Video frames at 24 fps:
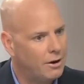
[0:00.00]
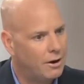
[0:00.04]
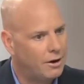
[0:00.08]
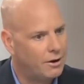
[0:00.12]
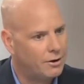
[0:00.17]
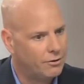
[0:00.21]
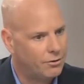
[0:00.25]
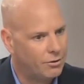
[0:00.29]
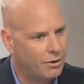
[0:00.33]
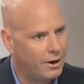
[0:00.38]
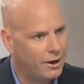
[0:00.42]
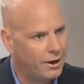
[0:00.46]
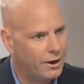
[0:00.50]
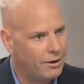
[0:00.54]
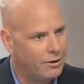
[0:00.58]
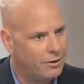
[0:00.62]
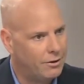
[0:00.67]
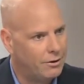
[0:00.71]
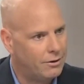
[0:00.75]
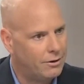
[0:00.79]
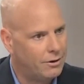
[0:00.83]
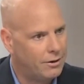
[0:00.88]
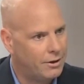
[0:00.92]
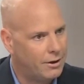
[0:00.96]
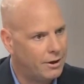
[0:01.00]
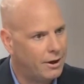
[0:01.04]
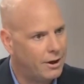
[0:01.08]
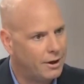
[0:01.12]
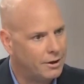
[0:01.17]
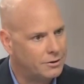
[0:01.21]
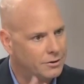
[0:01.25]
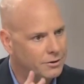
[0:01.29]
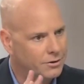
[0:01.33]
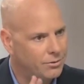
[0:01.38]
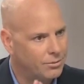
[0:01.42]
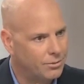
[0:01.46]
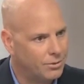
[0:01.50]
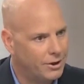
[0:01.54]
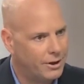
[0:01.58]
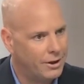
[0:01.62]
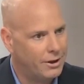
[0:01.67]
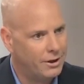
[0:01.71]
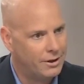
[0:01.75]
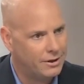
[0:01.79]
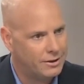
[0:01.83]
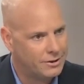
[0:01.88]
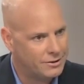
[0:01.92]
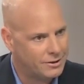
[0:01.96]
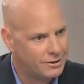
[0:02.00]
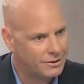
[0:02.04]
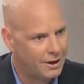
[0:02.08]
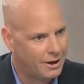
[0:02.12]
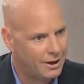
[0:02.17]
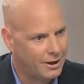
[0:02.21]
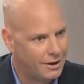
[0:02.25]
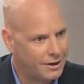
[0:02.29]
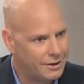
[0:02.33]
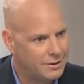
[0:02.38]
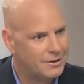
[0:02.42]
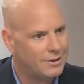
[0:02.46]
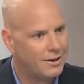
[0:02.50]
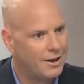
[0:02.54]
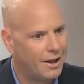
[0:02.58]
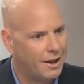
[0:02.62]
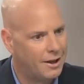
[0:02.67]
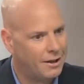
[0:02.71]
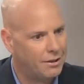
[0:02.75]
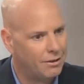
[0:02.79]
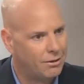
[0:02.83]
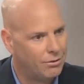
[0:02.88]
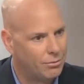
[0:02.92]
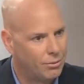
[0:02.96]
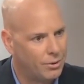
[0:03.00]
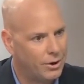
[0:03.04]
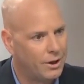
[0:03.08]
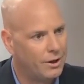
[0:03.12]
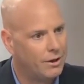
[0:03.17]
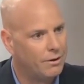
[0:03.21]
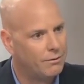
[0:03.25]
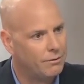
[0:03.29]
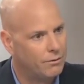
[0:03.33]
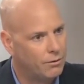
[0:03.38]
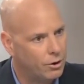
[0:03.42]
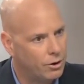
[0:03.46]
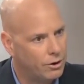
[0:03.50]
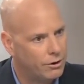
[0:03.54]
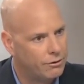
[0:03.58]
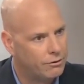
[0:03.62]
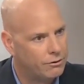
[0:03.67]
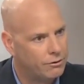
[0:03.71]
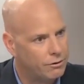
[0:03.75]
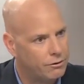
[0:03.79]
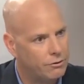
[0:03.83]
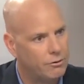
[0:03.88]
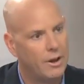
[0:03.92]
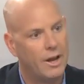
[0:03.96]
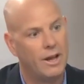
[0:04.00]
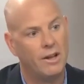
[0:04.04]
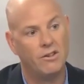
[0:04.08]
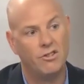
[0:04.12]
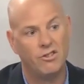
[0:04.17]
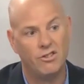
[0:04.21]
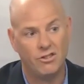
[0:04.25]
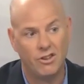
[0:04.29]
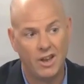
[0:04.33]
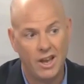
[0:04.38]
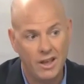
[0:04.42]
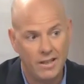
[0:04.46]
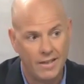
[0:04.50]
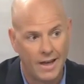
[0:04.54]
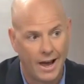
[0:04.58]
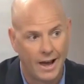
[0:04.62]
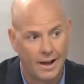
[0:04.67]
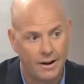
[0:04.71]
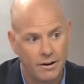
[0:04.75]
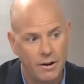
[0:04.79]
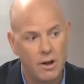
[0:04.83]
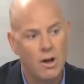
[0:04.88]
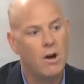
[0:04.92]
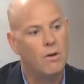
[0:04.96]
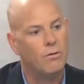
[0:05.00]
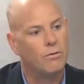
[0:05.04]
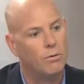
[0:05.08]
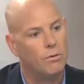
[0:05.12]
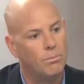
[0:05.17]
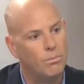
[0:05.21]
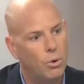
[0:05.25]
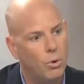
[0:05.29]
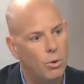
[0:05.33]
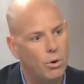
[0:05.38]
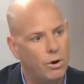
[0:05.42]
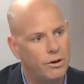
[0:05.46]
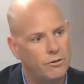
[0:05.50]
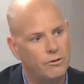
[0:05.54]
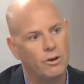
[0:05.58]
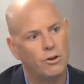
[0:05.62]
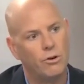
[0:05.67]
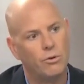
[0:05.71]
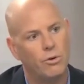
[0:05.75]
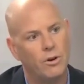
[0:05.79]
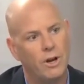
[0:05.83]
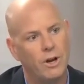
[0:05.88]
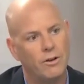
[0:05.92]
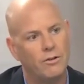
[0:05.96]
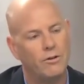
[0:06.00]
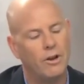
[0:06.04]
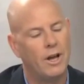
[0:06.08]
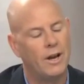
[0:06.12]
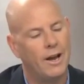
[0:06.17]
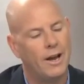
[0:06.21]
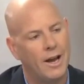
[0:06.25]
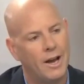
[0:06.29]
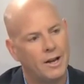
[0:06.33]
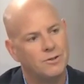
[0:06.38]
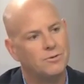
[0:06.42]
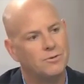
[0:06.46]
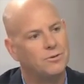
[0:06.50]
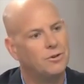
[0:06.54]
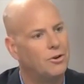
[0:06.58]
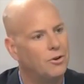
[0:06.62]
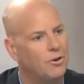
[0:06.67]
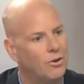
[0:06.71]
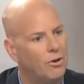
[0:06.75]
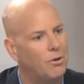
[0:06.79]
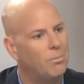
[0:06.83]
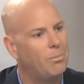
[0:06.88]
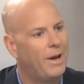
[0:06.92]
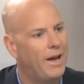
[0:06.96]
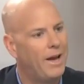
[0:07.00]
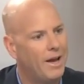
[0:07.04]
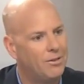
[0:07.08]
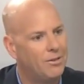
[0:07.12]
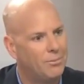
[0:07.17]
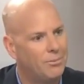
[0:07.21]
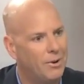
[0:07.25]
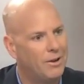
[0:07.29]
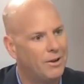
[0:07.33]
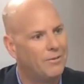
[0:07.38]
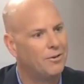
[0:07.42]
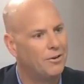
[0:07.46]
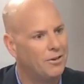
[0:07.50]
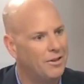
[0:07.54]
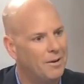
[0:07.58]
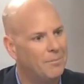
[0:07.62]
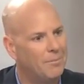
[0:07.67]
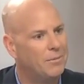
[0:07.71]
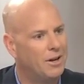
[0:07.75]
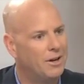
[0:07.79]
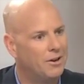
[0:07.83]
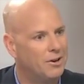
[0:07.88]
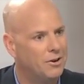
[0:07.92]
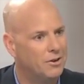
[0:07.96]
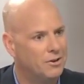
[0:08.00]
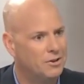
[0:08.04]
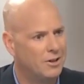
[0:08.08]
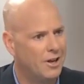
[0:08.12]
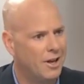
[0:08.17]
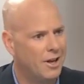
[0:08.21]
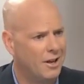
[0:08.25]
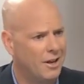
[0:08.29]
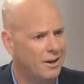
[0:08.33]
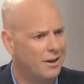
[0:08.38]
A triangle has 3 sides and 3 vertices, and say that. For boys, it creates an extra neural pathway for them to understand.